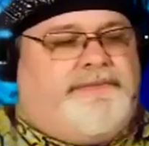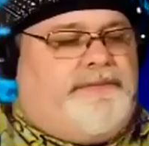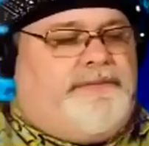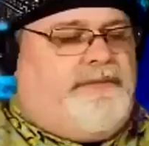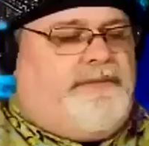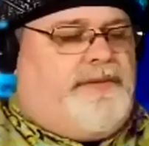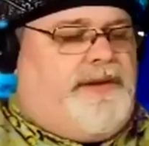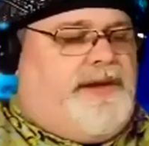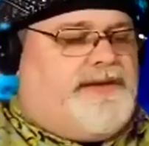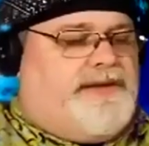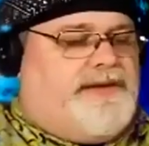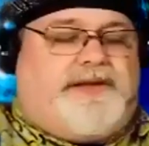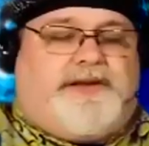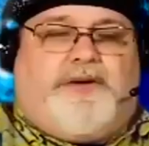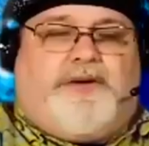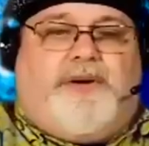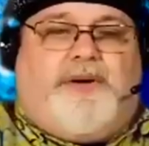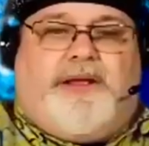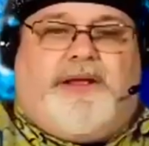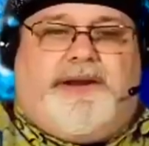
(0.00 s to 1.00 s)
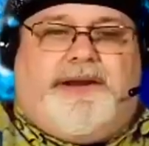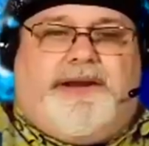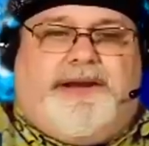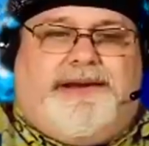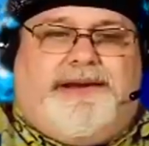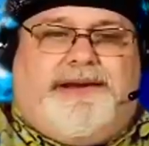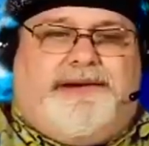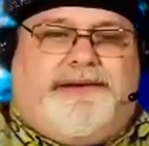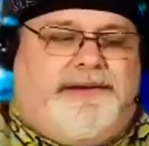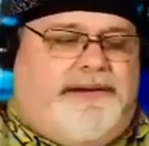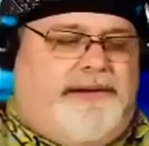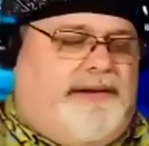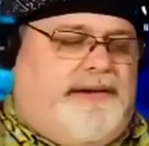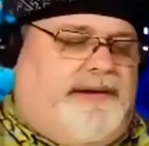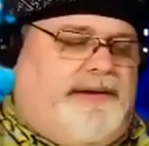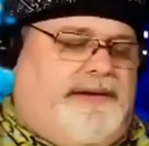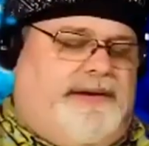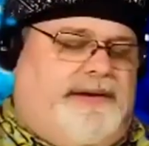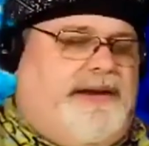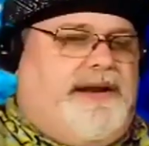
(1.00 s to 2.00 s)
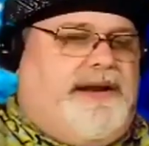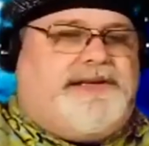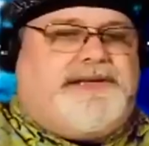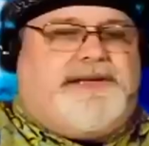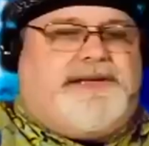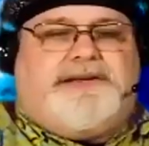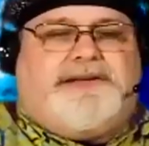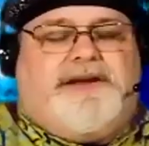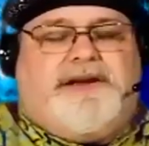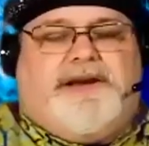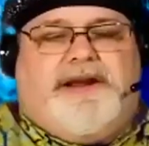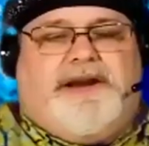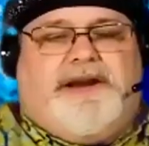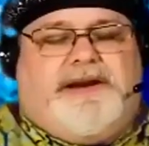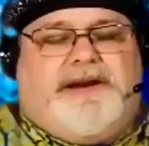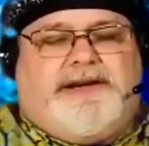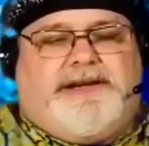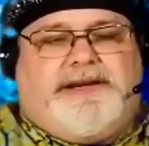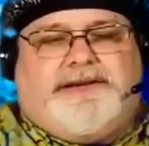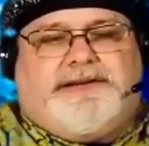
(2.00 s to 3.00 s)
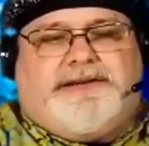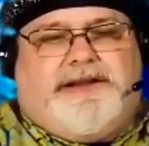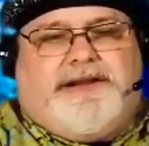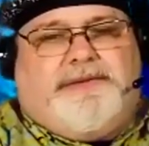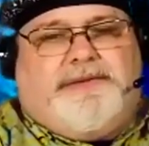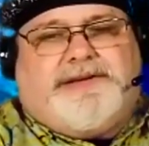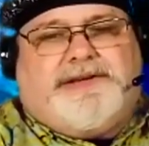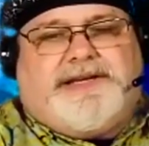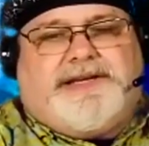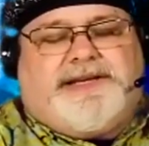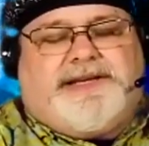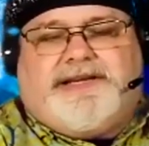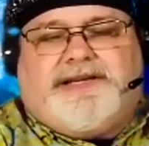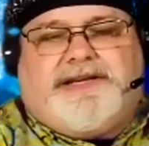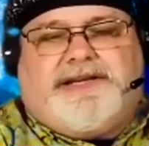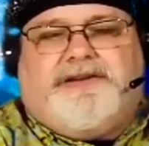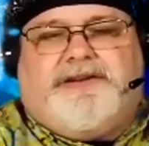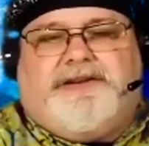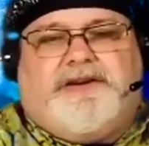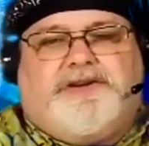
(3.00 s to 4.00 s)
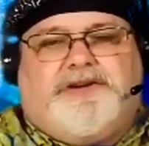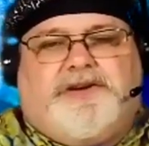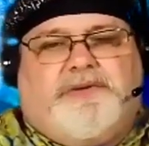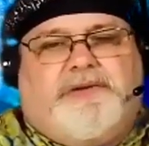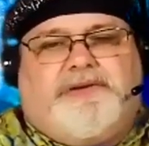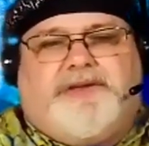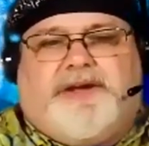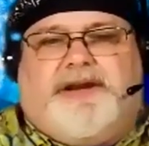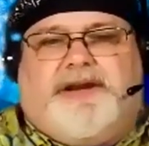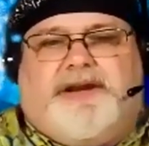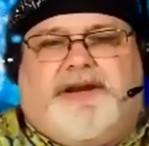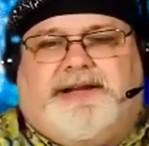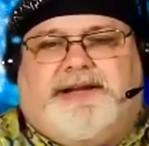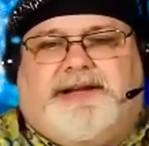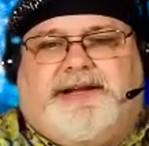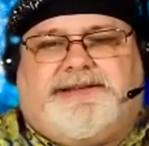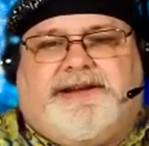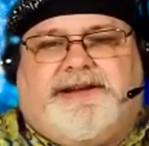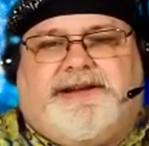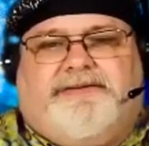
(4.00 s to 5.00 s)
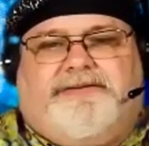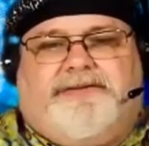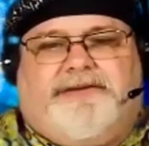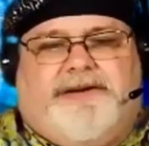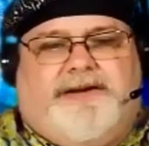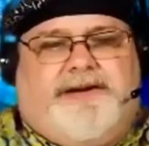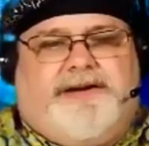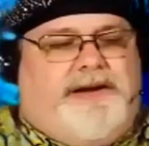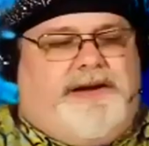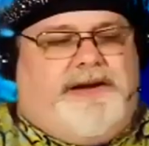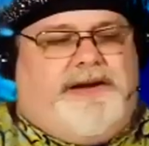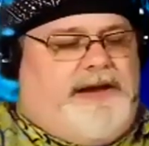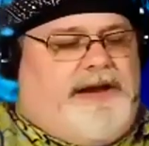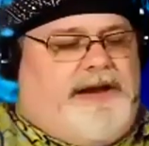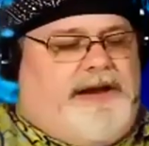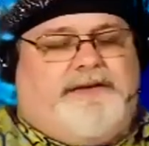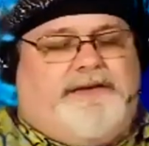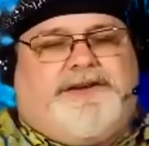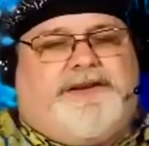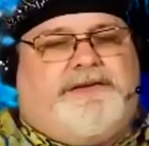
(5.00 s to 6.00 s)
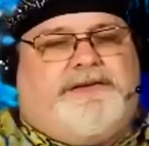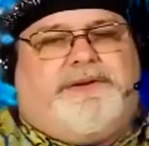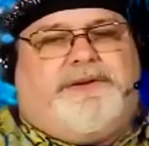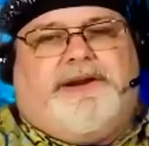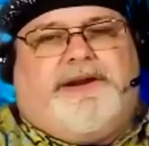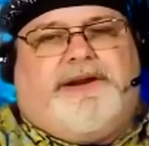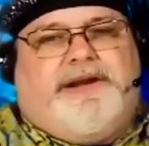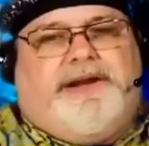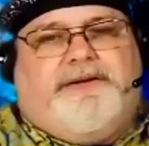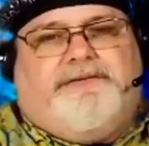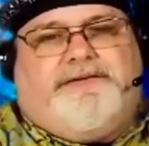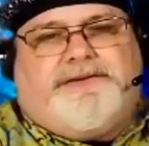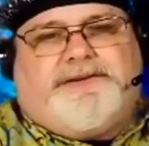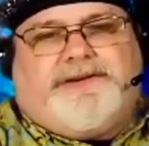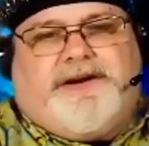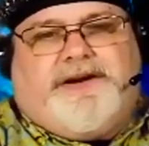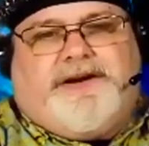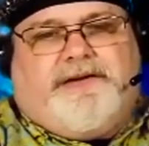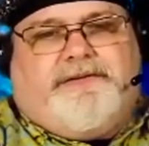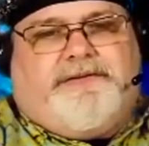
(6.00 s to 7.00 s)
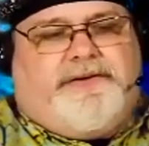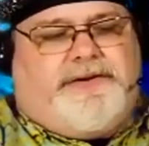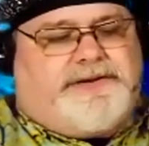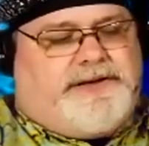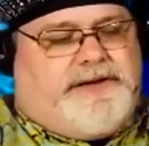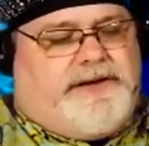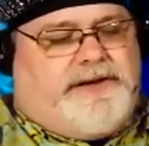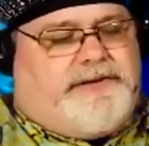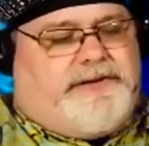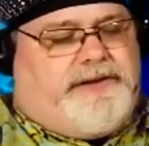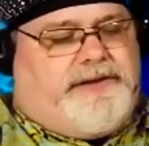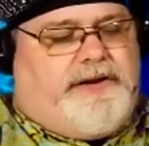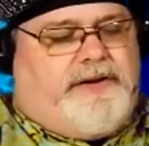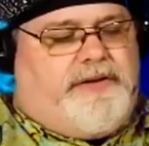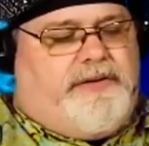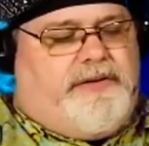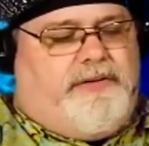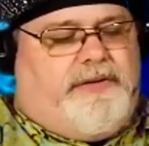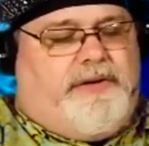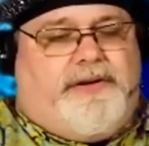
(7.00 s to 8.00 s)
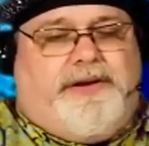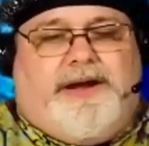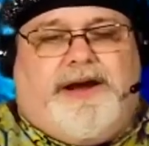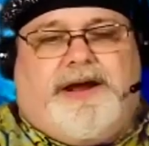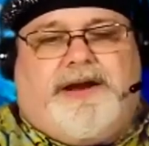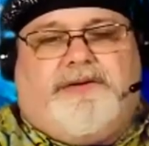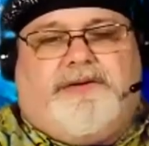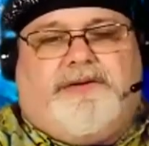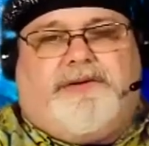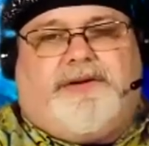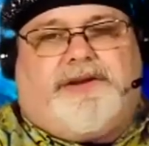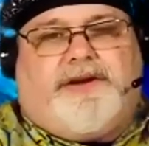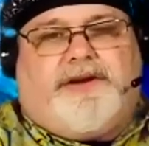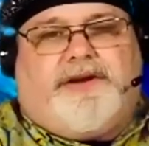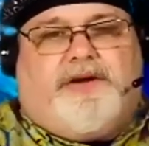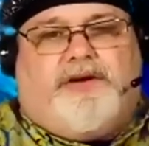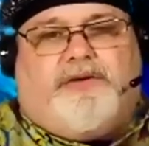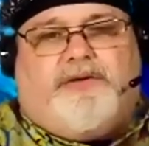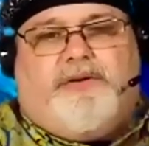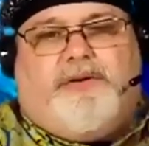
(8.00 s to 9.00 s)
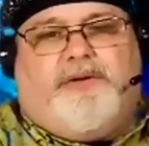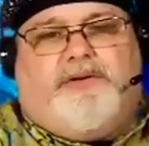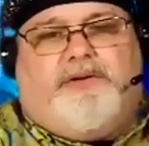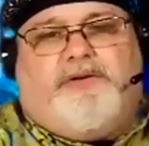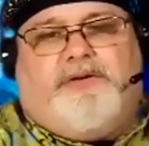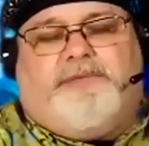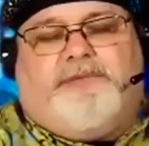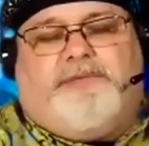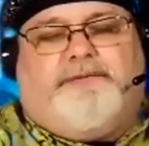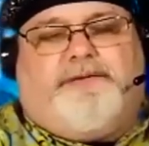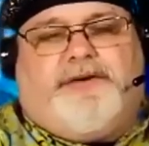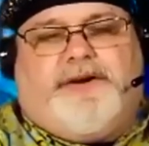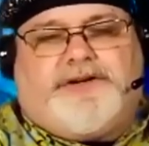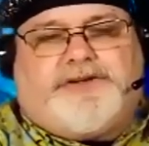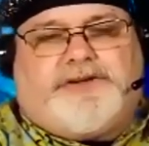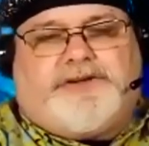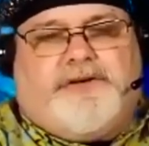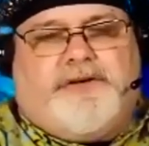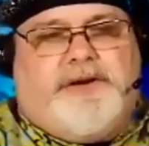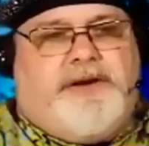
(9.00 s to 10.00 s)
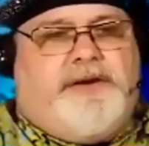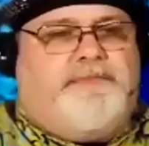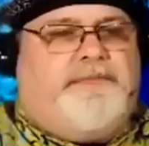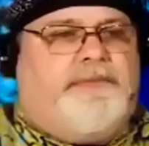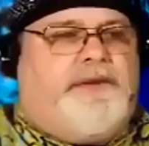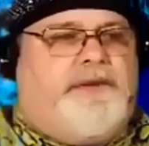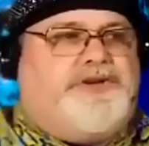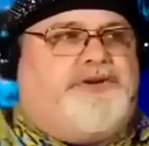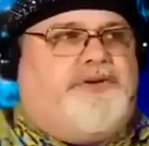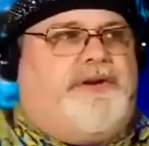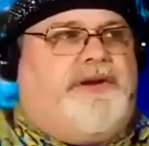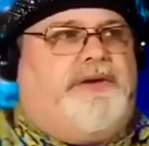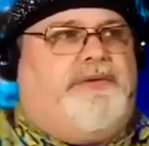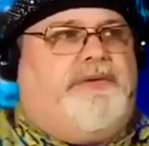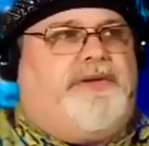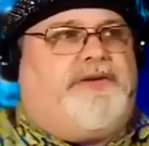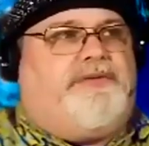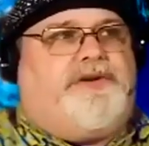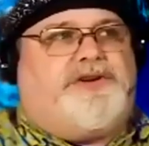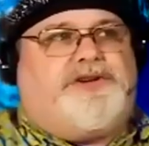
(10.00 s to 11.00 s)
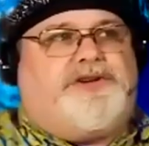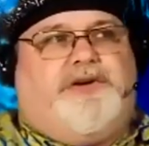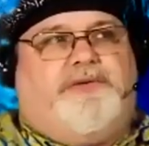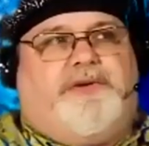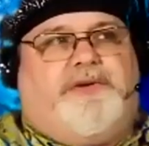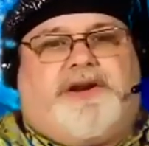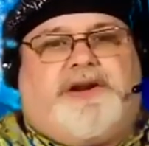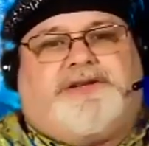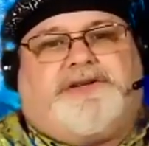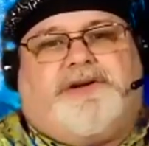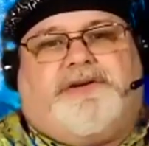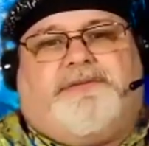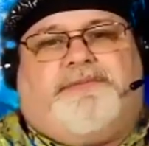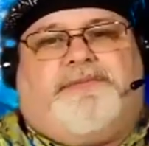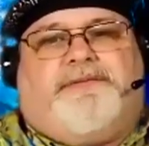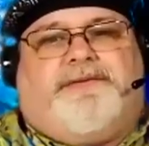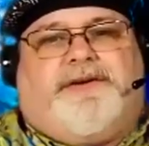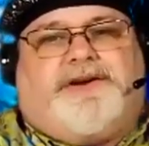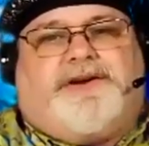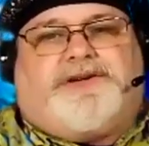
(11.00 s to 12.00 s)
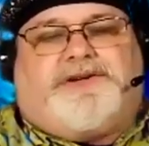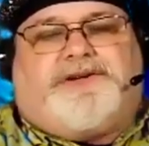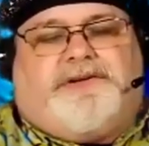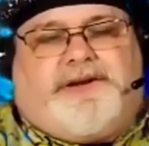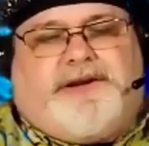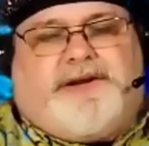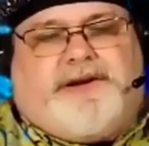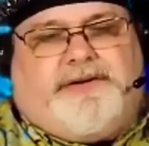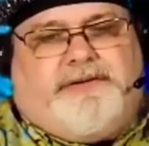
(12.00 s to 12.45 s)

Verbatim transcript: Is it the quality? And it says, and I tell him, it says it has nothing to do with any of that stuff. I've seen plenty of photographers out there who are not what they call quote unquote professional shooting with what you would consider professional gear.